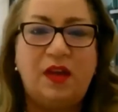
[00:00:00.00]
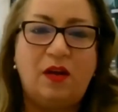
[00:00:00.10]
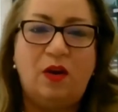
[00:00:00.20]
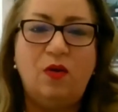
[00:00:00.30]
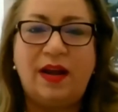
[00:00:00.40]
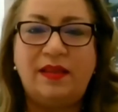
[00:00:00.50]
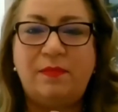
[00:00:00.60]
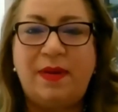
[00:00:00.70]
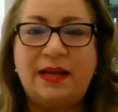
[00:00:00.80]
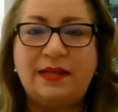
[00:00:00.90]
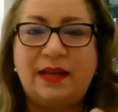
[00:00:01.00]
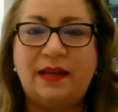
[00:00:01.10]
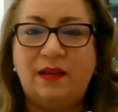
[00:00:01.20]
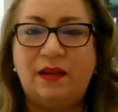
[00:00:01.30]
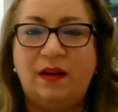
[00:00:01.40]
look at the
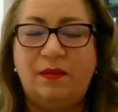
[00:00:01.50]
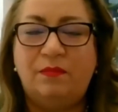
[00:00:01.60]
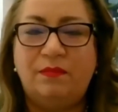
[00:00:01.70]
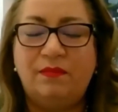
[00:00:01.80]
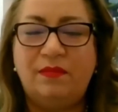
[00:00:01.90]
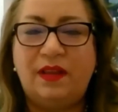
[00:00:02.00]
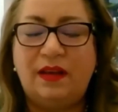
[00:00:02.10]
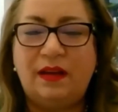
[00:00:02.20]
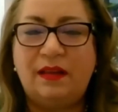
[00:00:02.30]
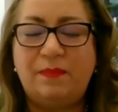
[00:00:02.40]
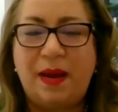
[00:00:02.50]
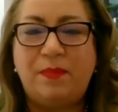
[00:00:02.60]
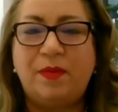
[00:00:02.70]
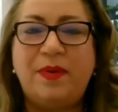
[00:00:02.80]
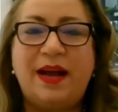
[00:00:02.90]
basket, the
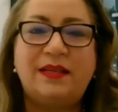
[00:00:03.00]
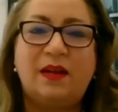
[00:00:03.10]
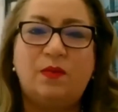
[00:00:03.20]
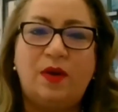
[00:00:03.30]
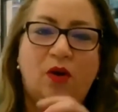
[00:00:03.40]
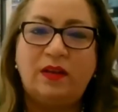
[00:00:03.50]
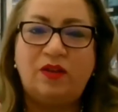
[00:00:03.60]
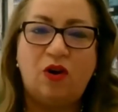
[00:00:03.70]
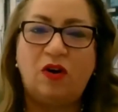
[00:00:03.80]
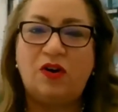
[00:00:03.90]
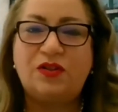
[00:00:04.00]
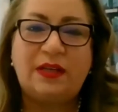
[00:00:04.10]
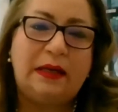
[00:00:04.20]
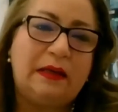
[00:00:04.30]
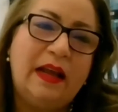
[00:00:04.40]
paper basket with all the dollars
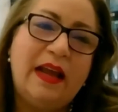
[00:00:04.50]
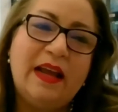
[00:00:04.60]
in.